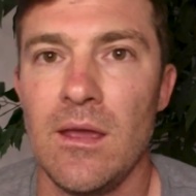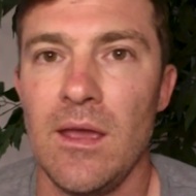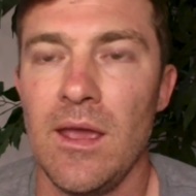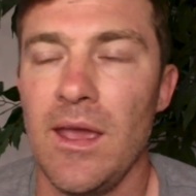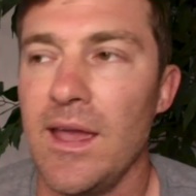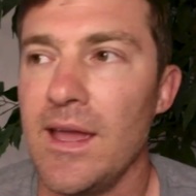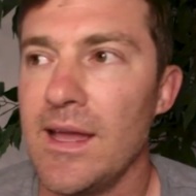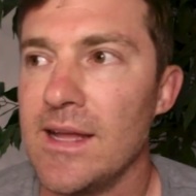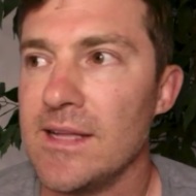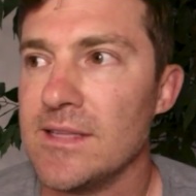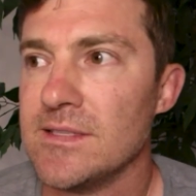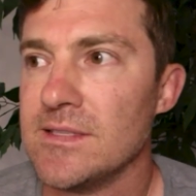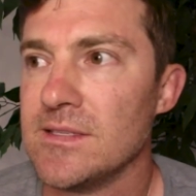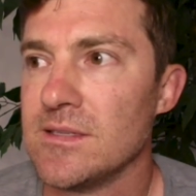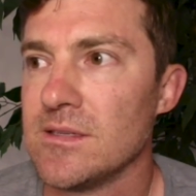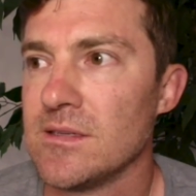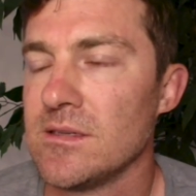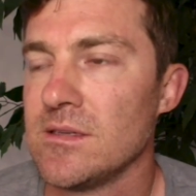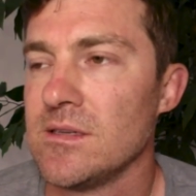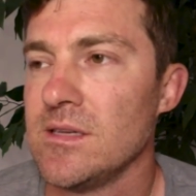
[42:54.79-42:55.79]
And
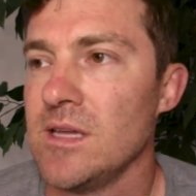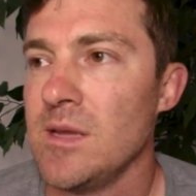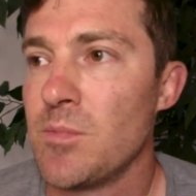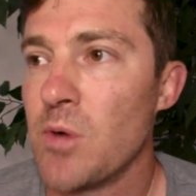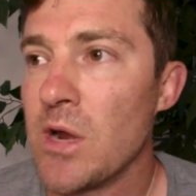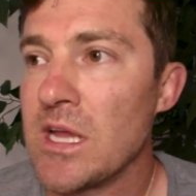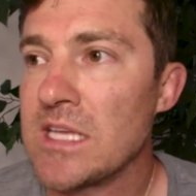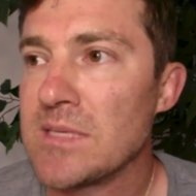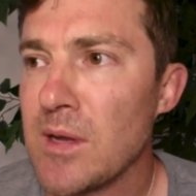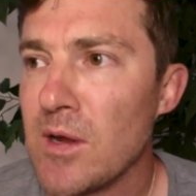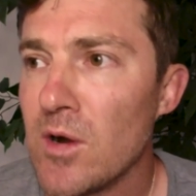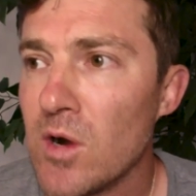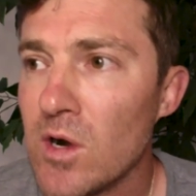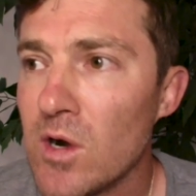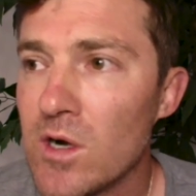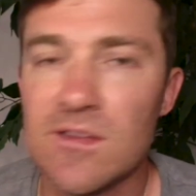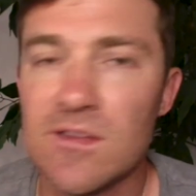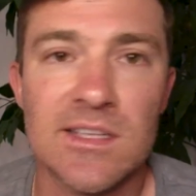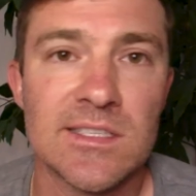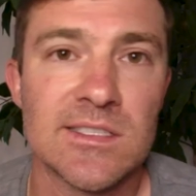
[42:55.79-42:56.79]
it breaks my
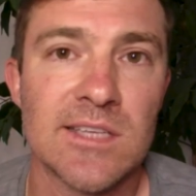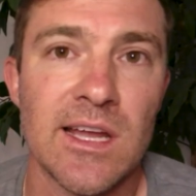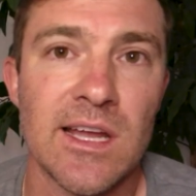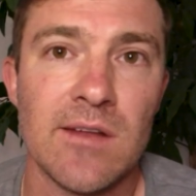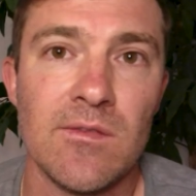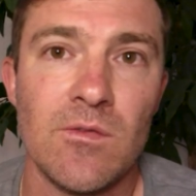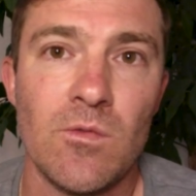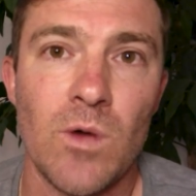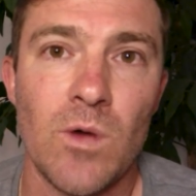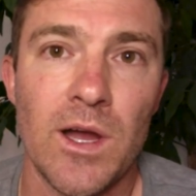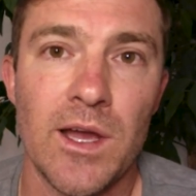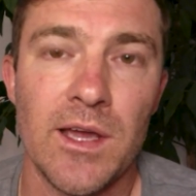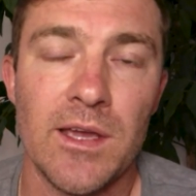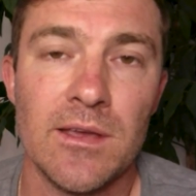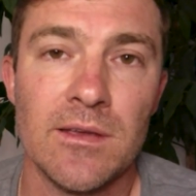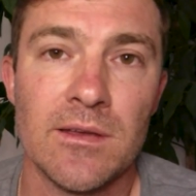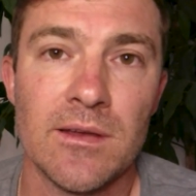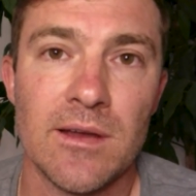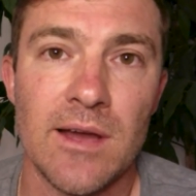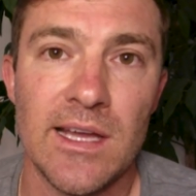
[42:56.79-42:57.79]
heart. And that's kind of
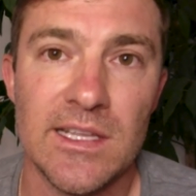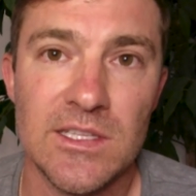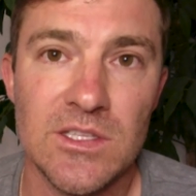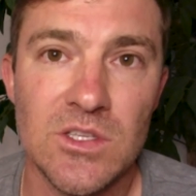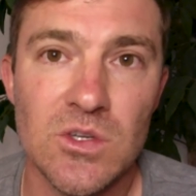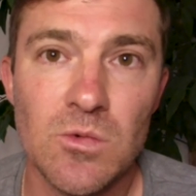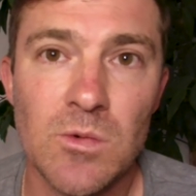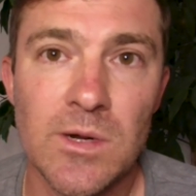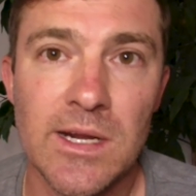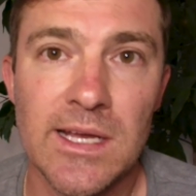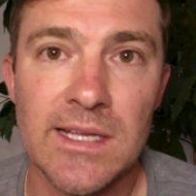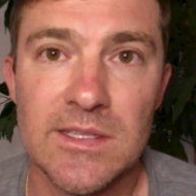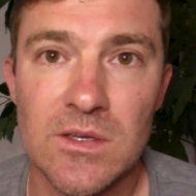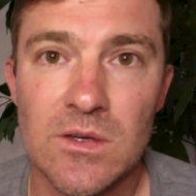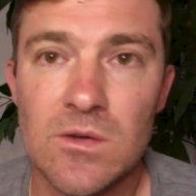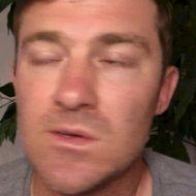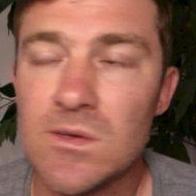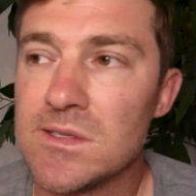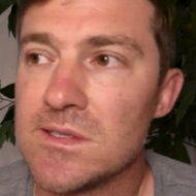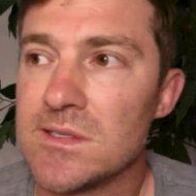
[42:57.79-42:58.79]
why I do what I
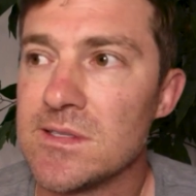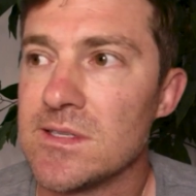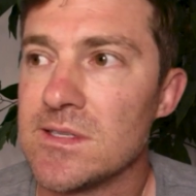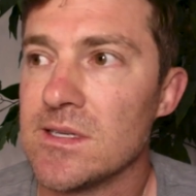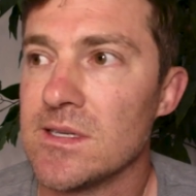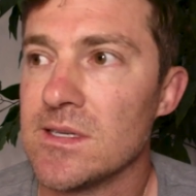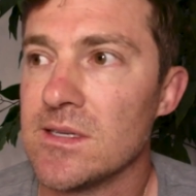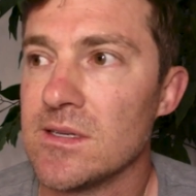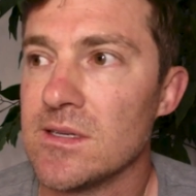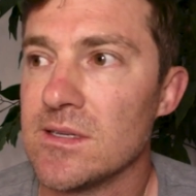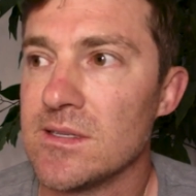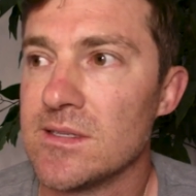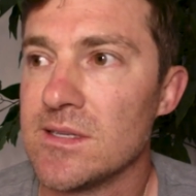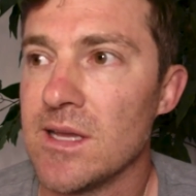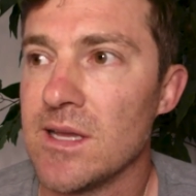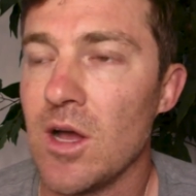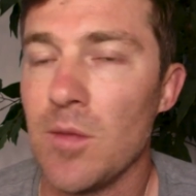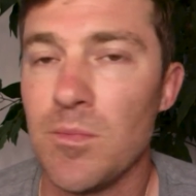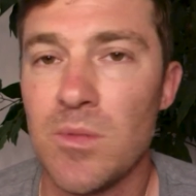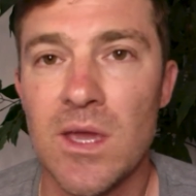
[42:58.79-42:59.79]
do is to, to
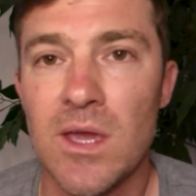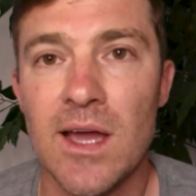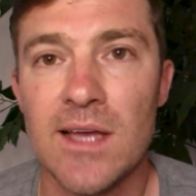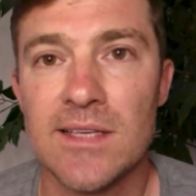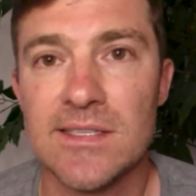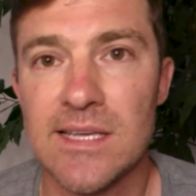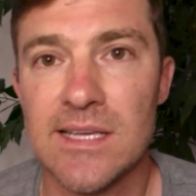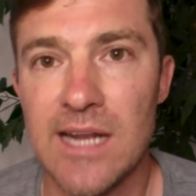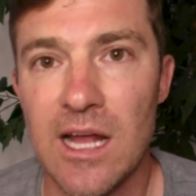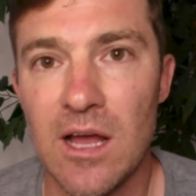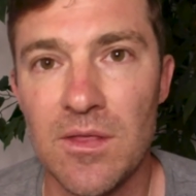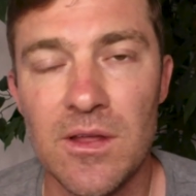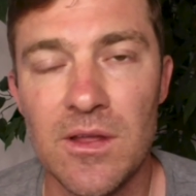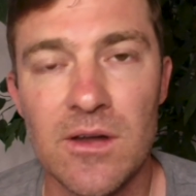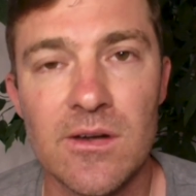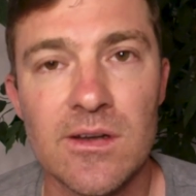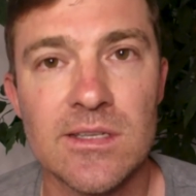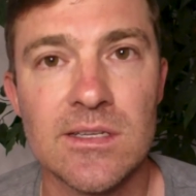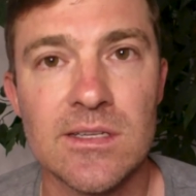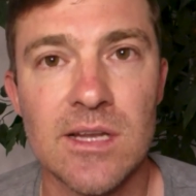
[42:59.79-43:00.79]
help you guys get out
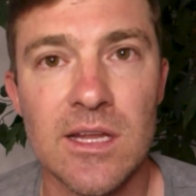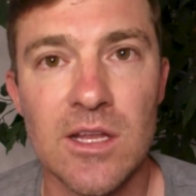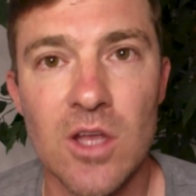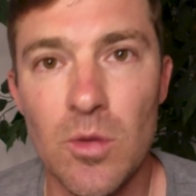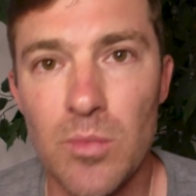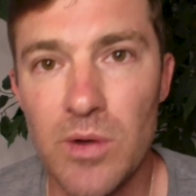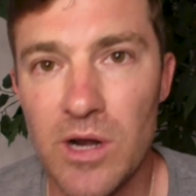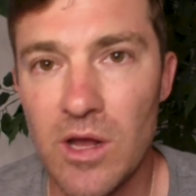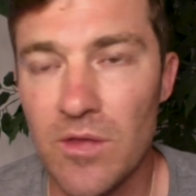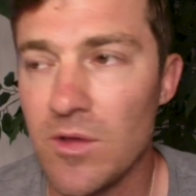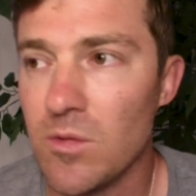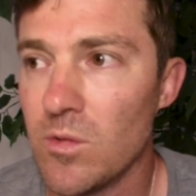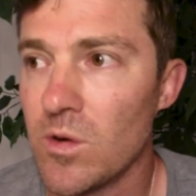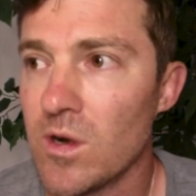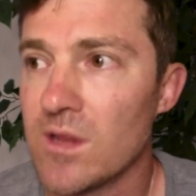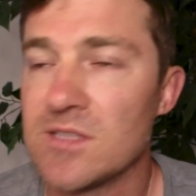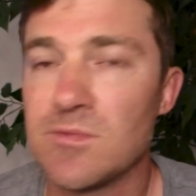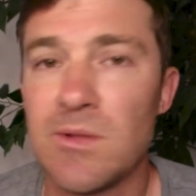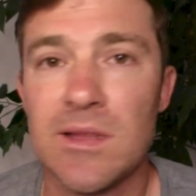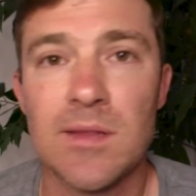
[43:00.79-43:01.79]
there and, and go put out the
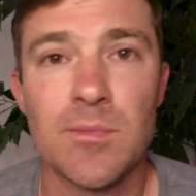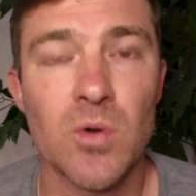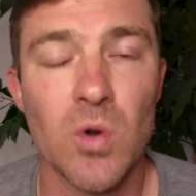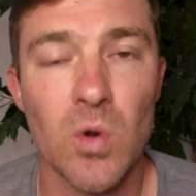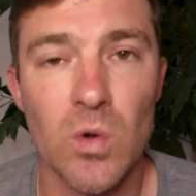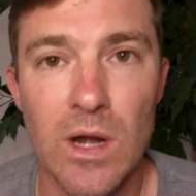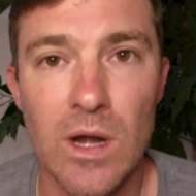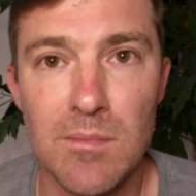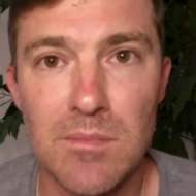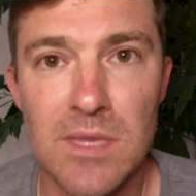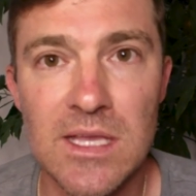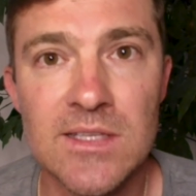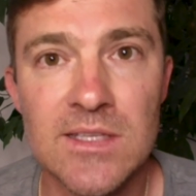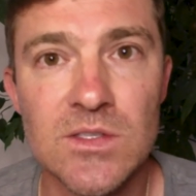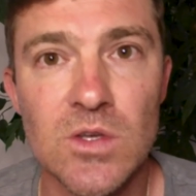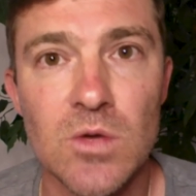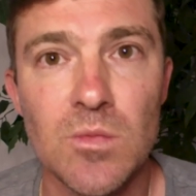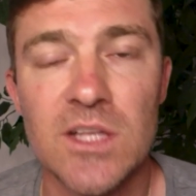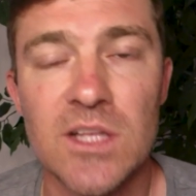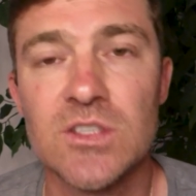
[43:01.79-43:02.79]
work. That's why the program means
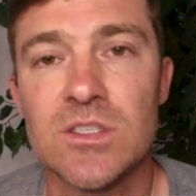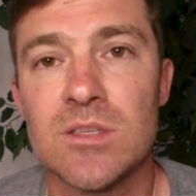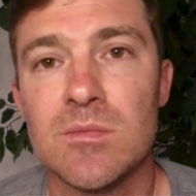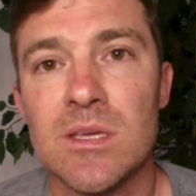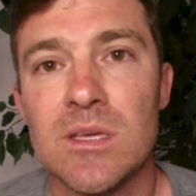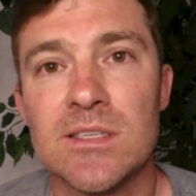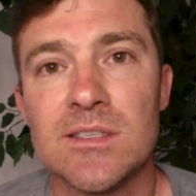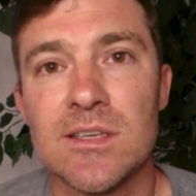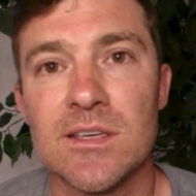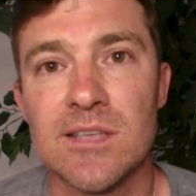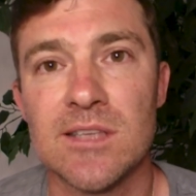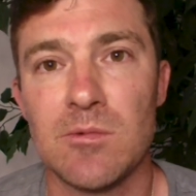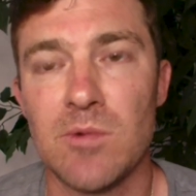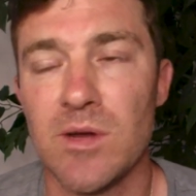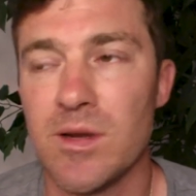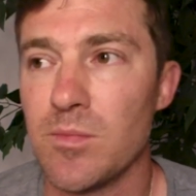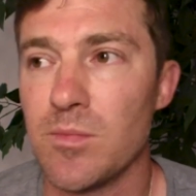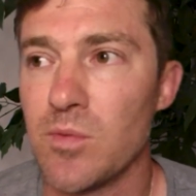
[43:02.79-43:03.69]
so much to me is because I want to